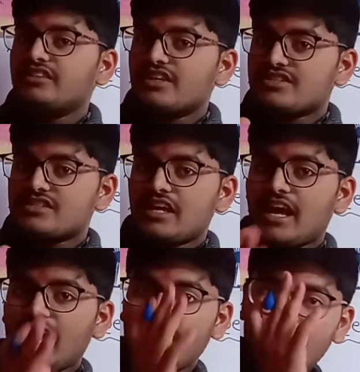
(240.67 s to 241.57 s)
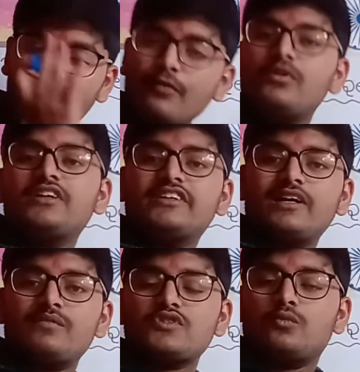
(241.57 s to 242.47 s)
this angular
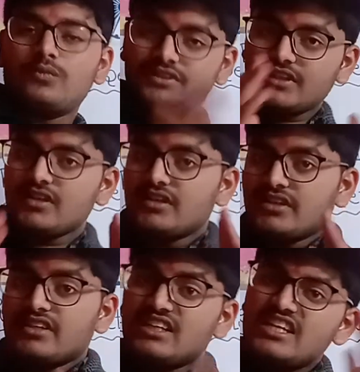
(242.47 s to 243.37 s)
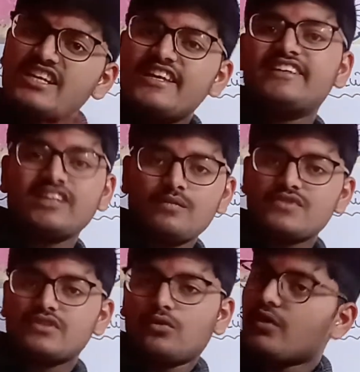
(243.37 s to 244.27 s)
terms with the linear
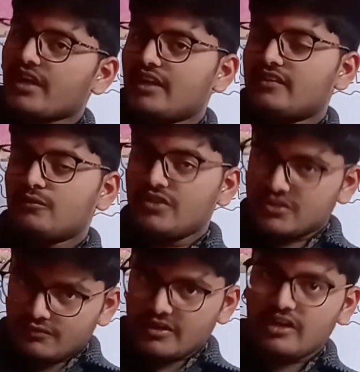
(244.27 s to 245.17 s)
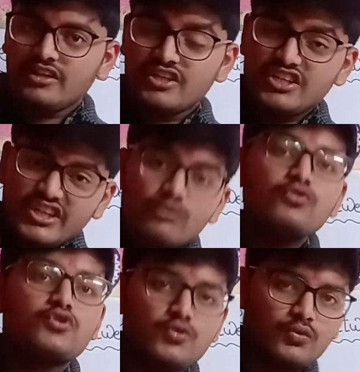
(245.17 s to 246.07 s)
terms, okay, which we are
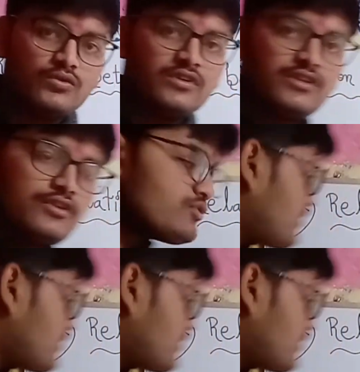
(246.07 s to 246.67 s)
used to. So